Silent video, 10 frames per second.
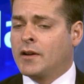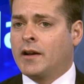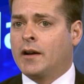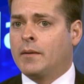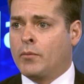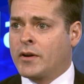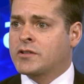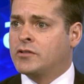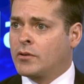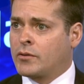Moët
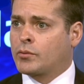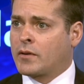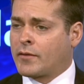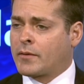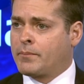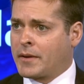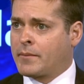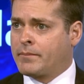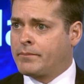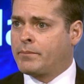Chandon is one of our big
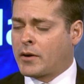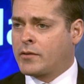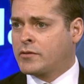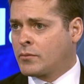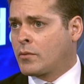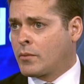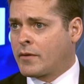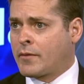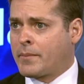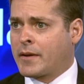partners, and we're one
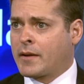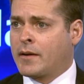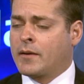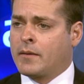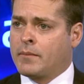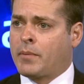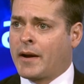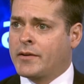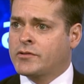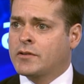of our big
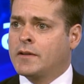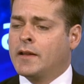buyers.